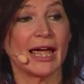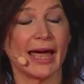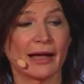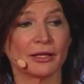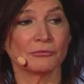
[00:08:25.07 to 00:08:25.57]

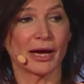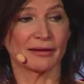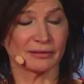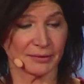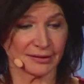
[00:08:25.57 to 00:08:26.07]
Alan
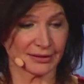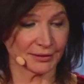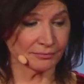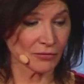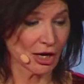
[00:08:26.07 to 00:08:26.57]

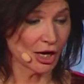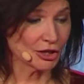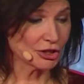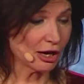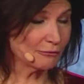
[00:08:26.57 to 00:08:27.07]
Rasmussen
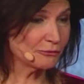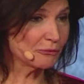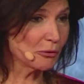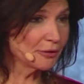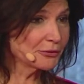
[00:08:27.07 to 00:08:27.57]
taught
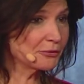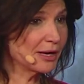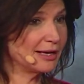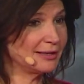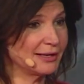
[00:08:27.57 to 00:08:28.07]
fourth
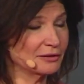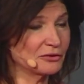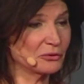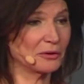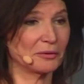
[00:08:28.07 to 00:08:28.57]
grade next
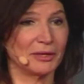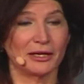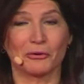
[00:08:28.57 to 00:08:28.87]
door to me at